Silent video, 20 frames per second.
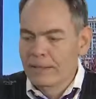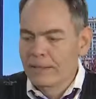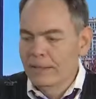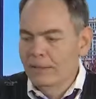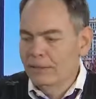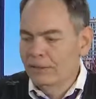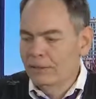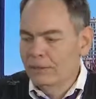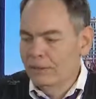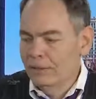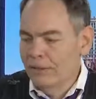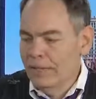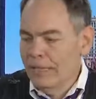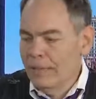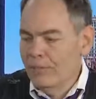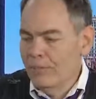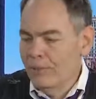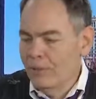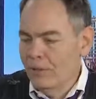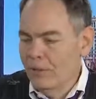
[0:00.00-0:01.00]
This
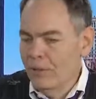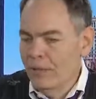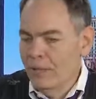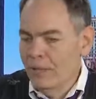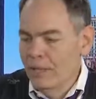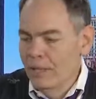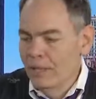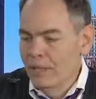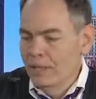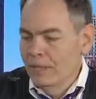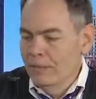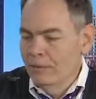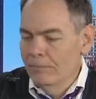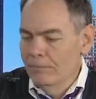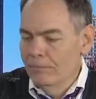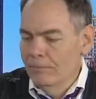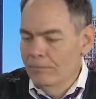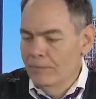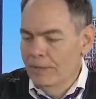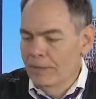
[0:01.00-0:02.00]
game theory
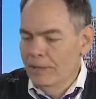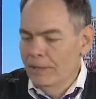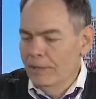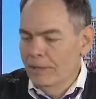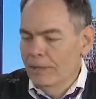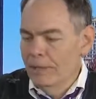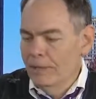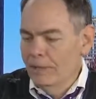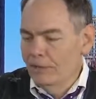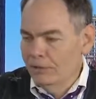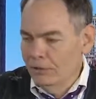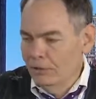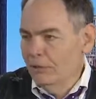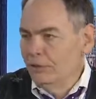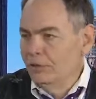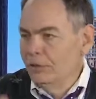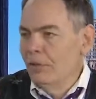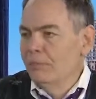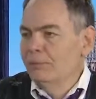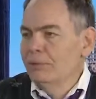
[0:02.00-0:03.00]
is
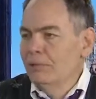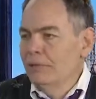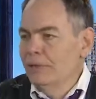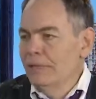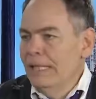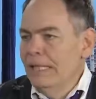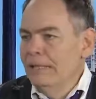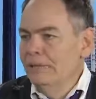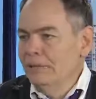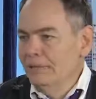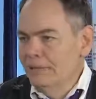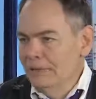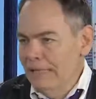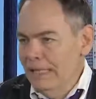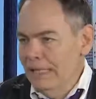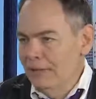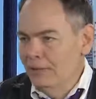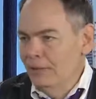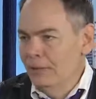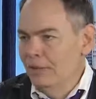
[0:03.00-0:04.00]
going to jump to the nation
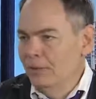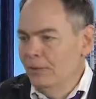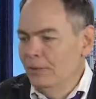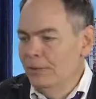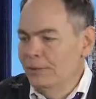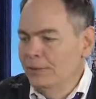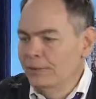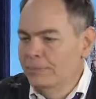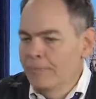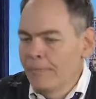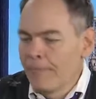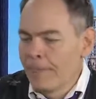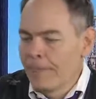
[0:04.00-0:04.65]
state. So in other words,